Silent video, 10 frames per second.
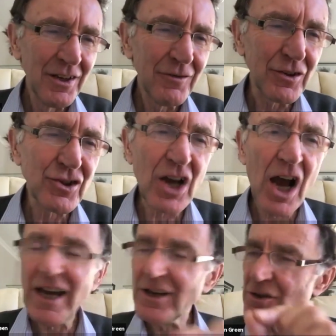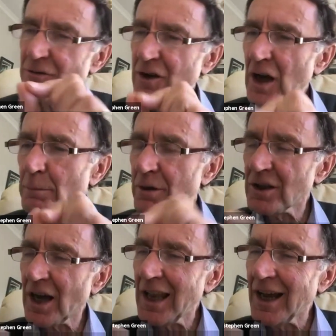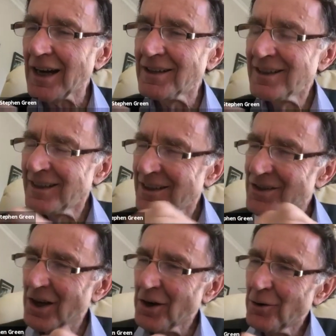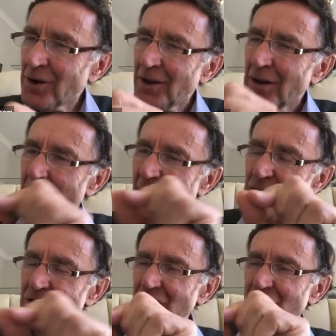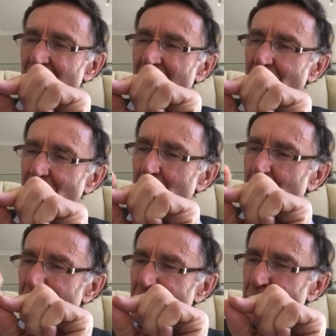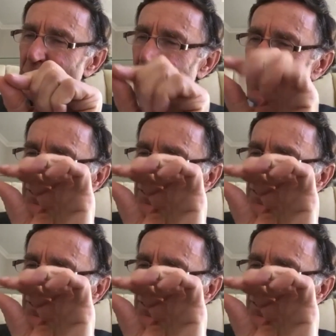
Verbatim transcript: for skies of couple colour so imagine the sky with the blue and the